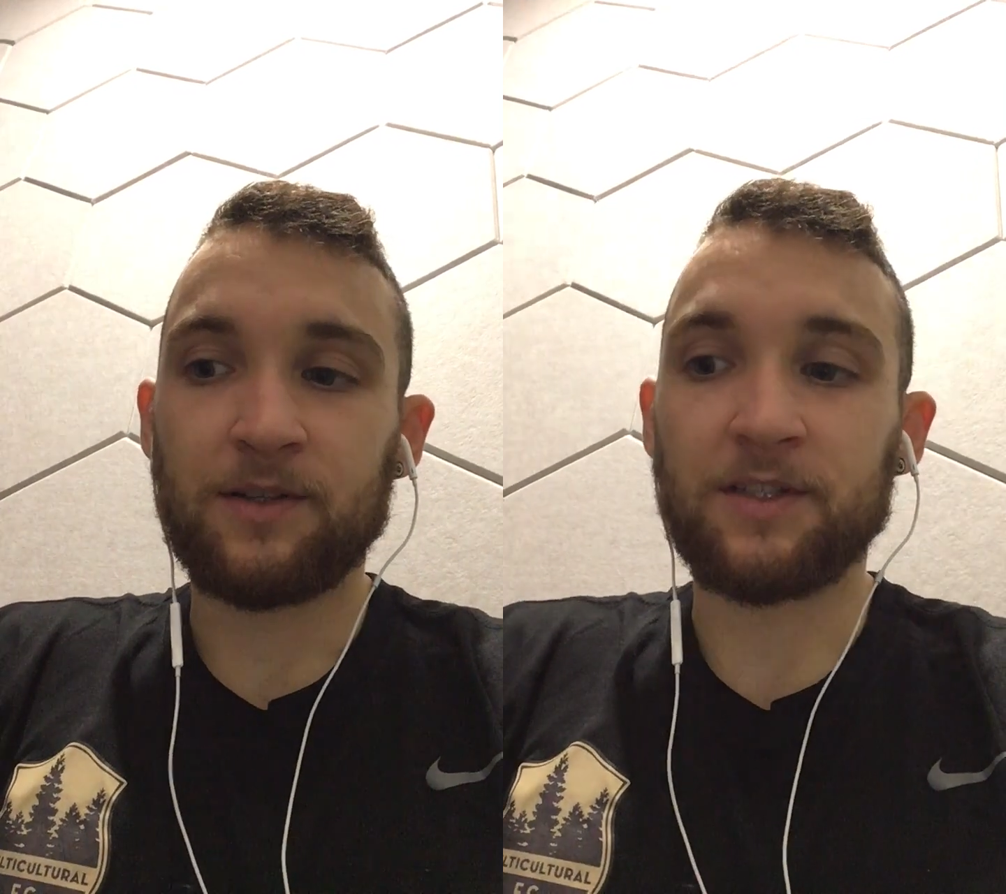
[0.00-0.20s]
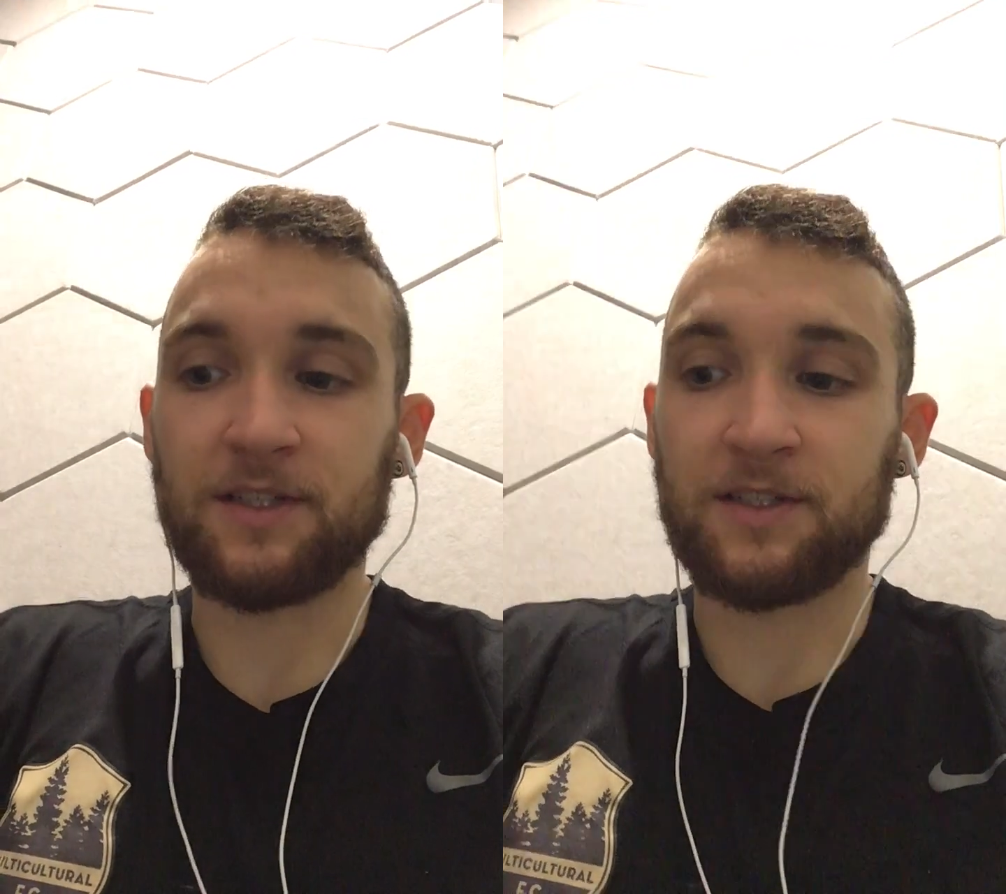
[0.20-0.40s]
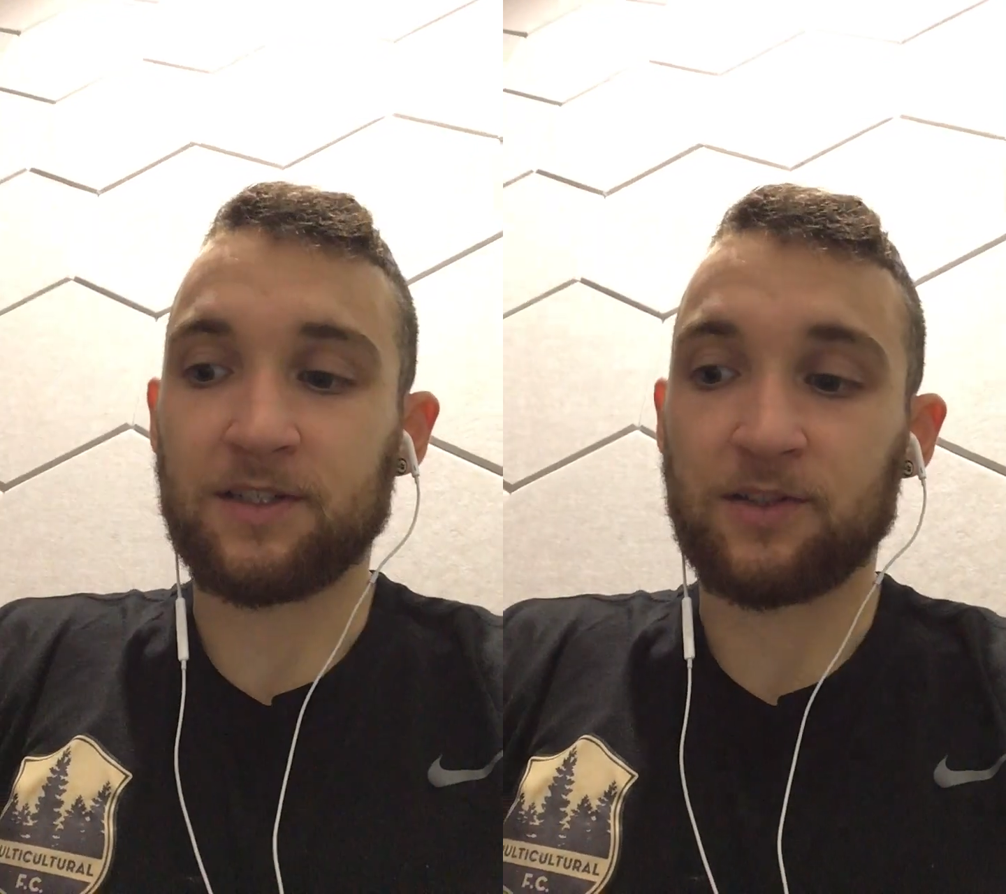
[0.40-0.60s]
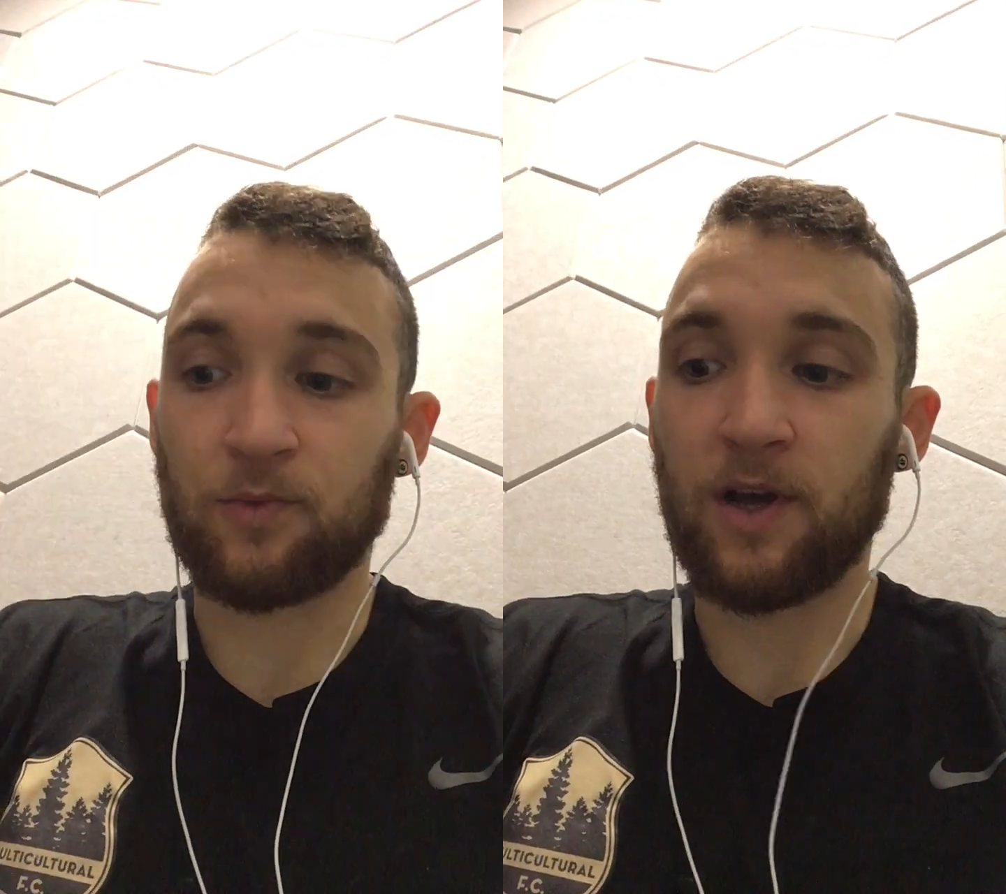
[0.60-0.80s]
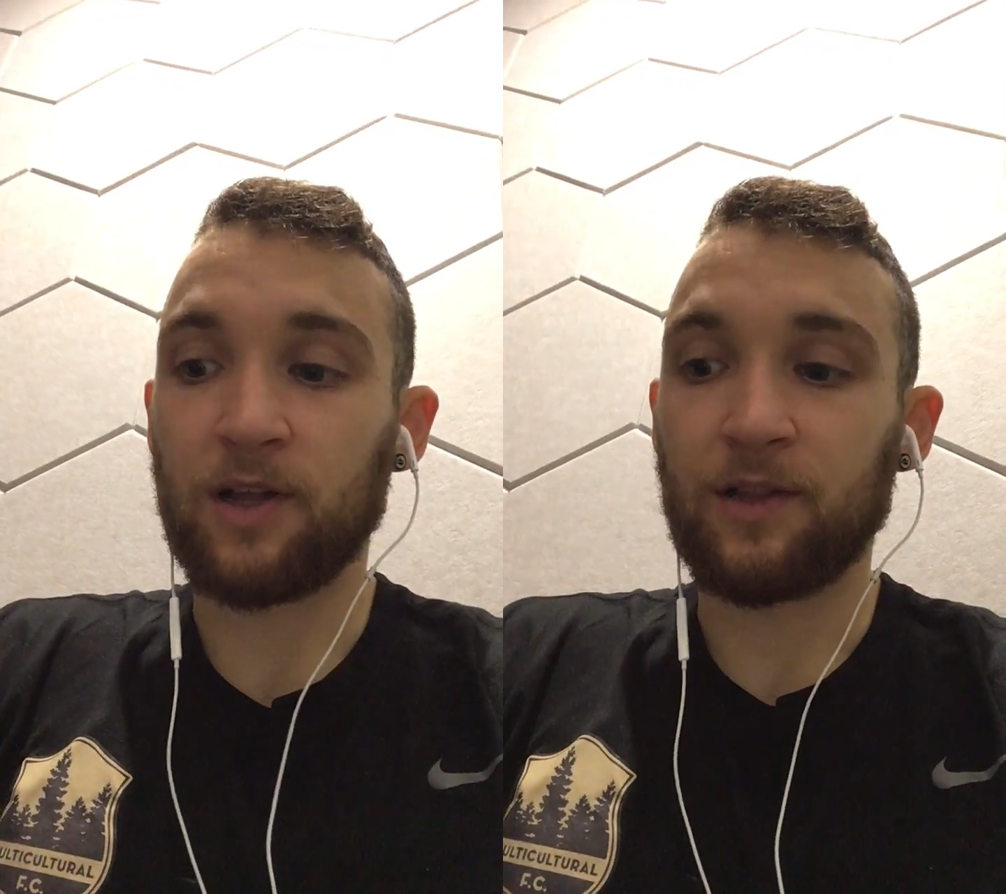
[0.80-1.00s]
diseases as
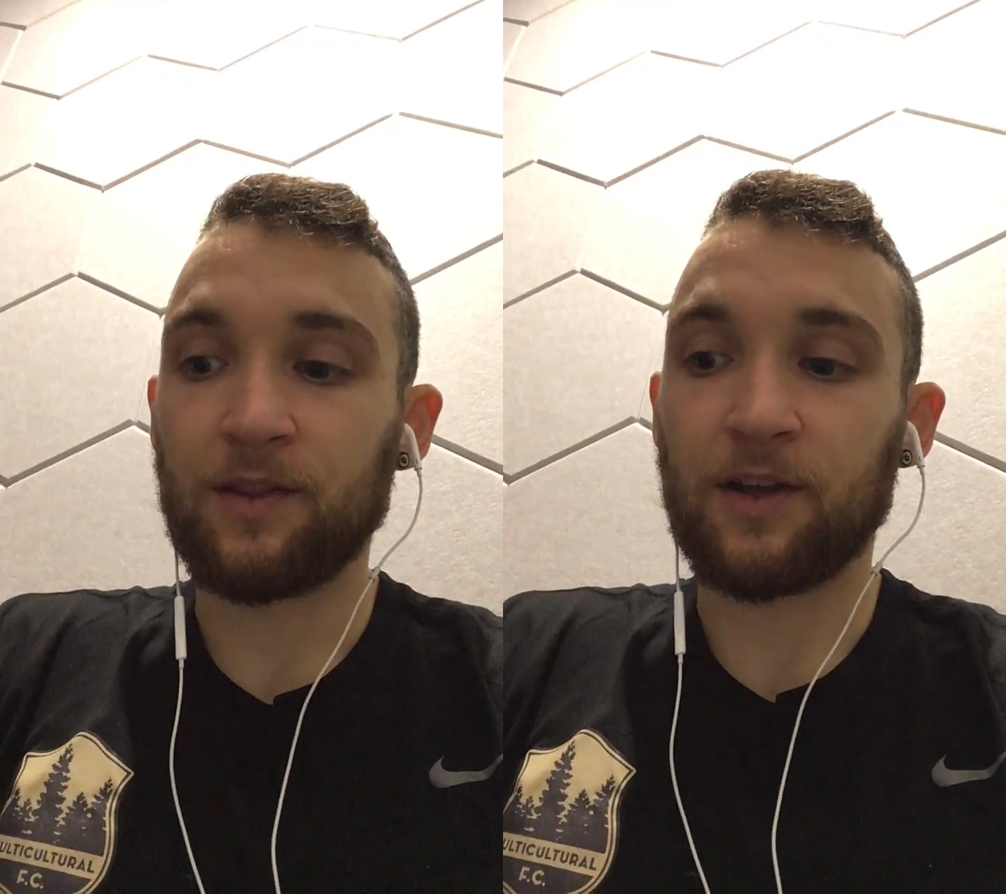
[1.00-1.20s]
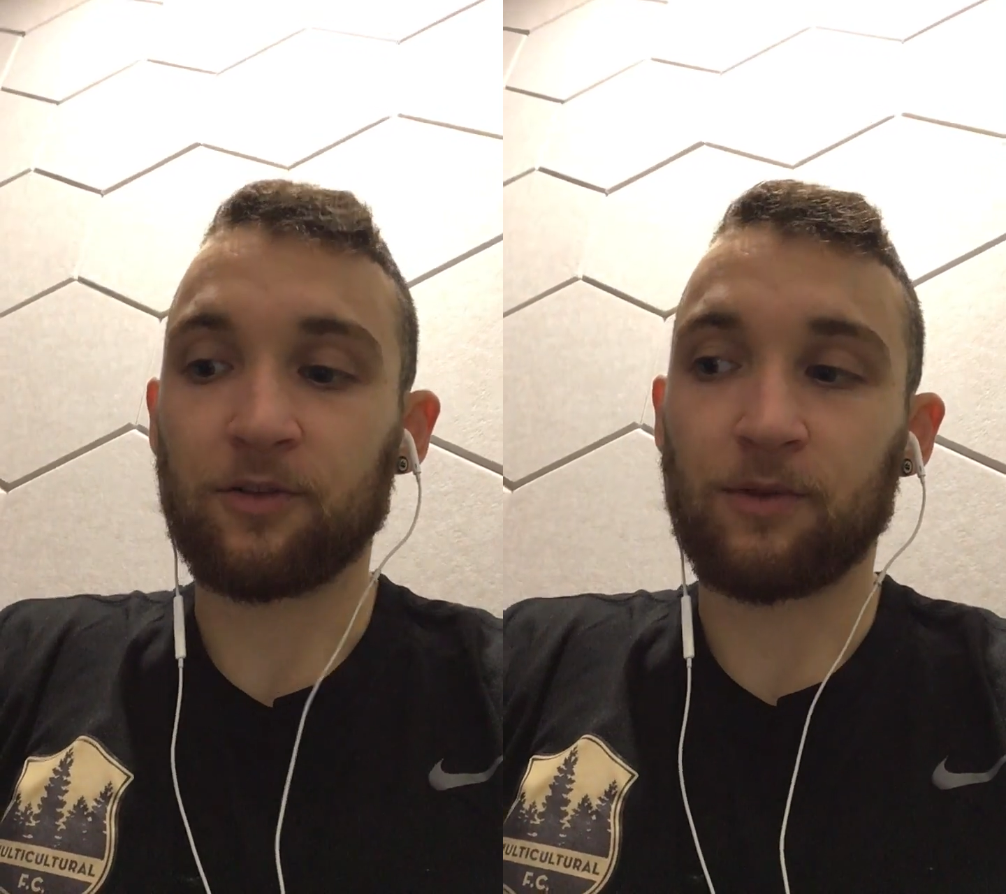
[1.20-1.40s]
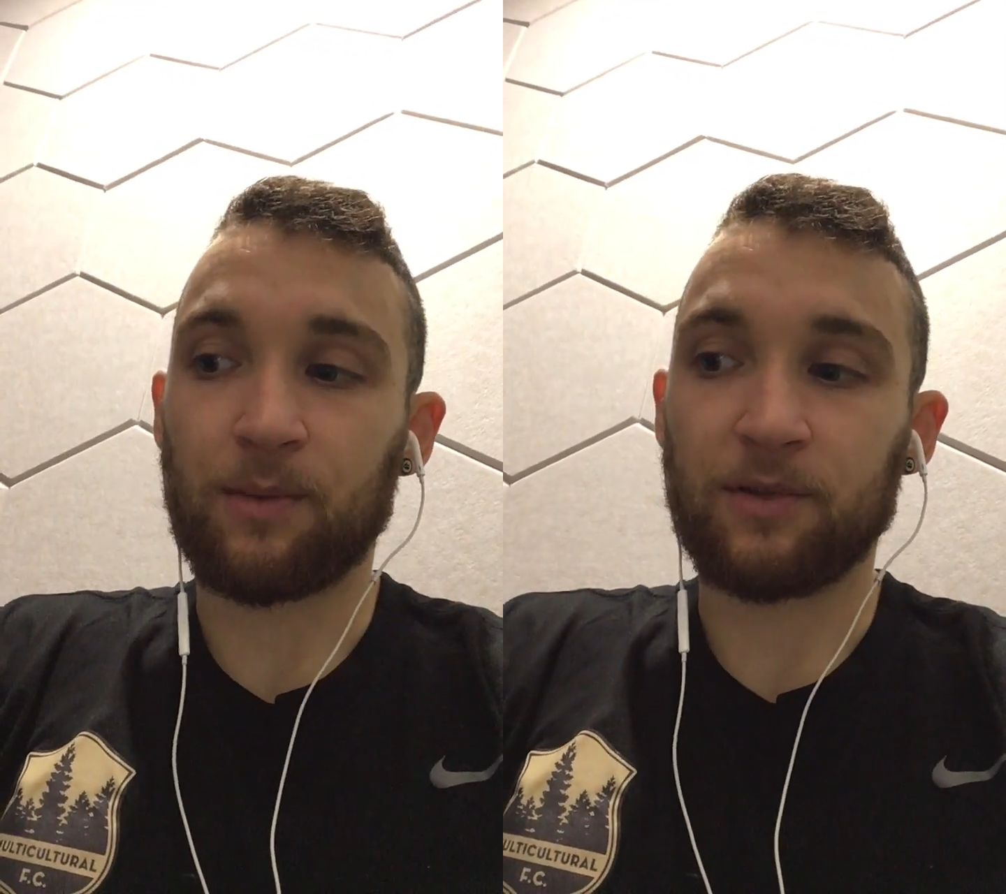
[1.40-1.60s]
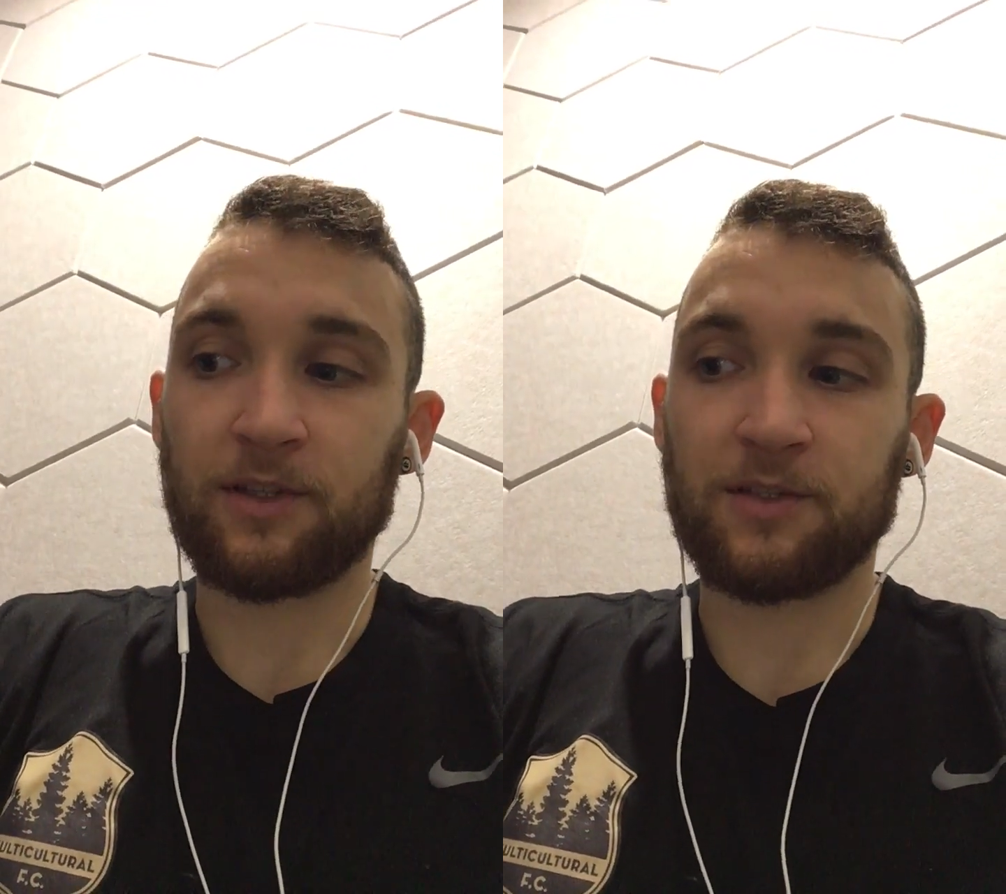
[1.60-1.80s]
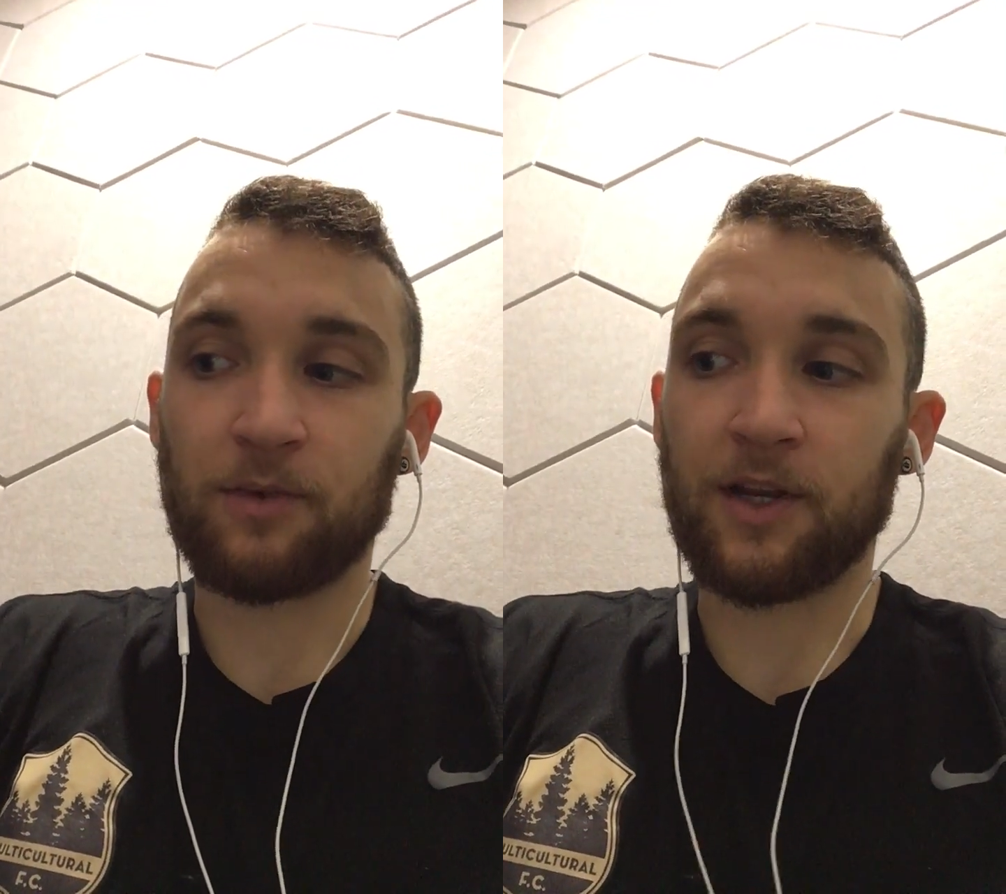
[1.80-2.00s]
well that are rapidly
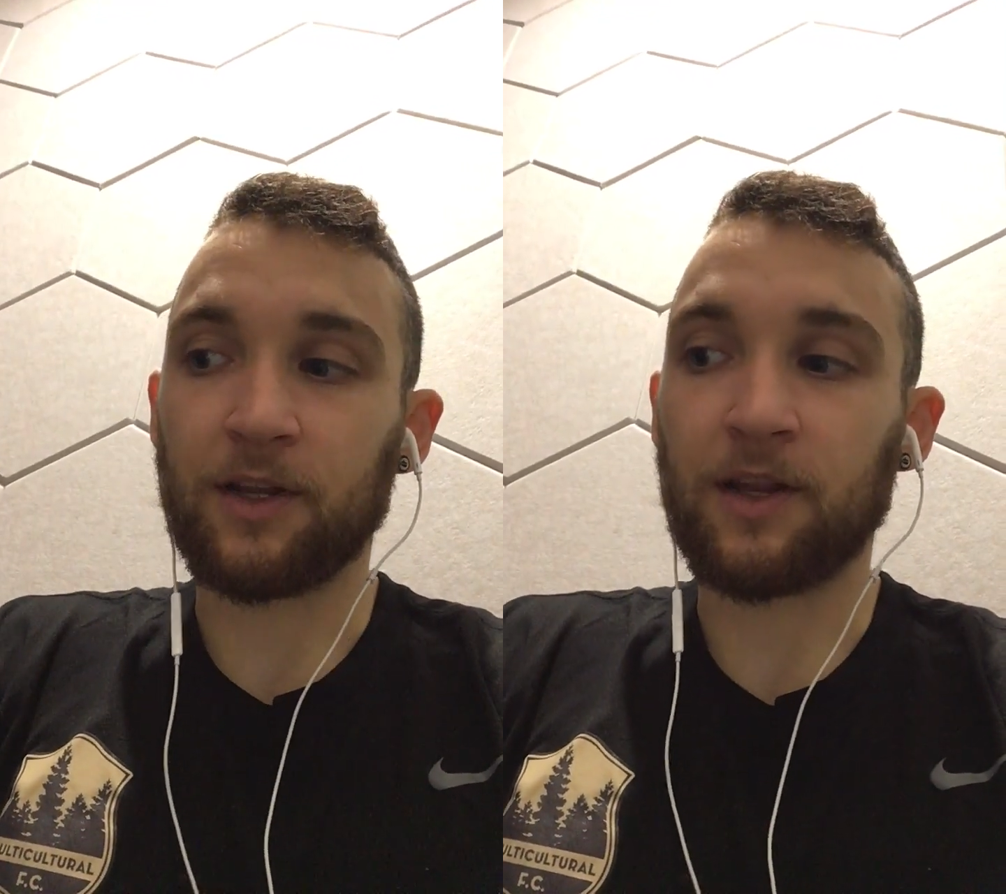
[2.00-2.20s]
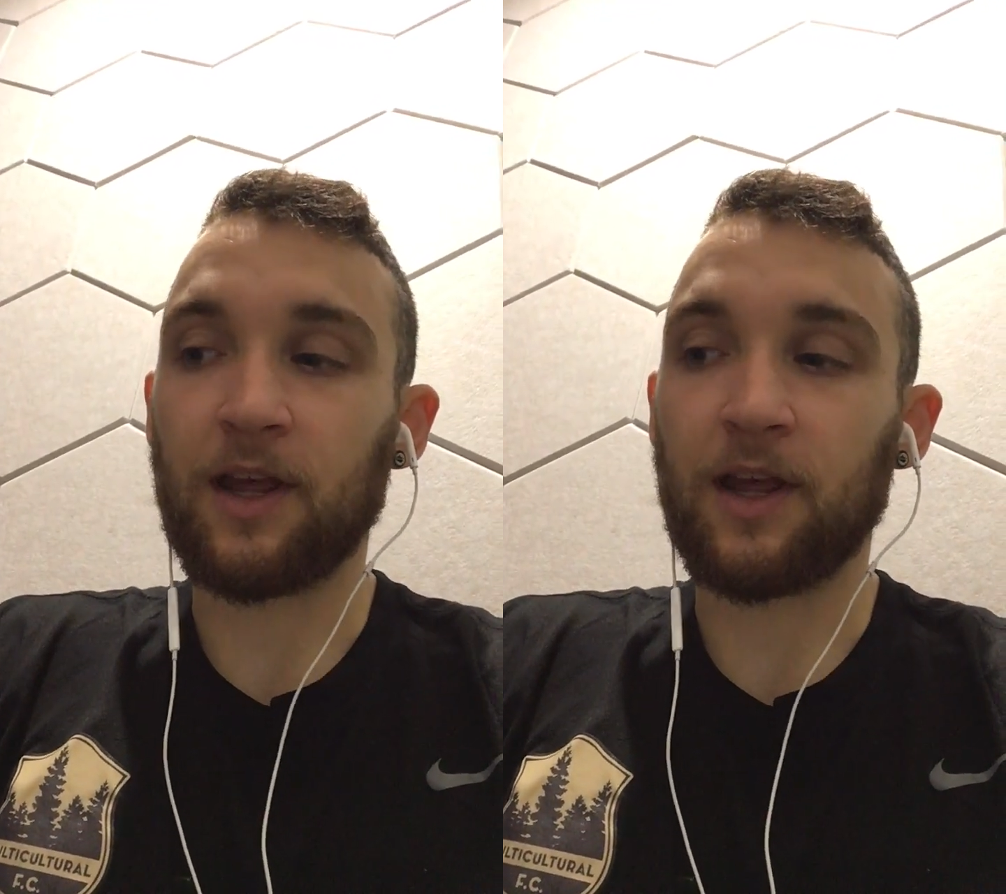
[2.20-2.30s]
spreading,